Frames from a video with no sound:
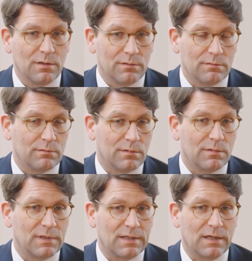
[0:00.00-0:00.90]
which
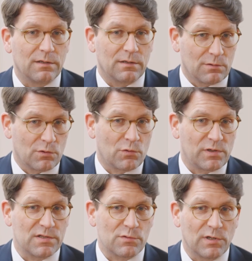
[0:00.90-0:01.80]
again
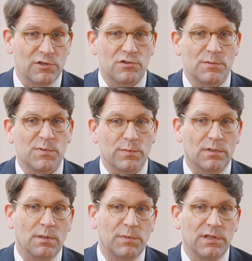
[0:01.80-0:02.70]
creates relationships for
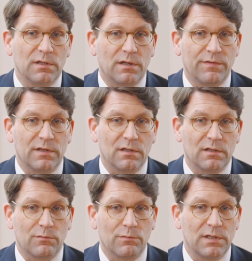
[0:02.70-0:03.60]
the company that I think
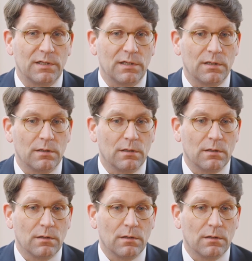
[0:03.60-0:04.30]
that are really,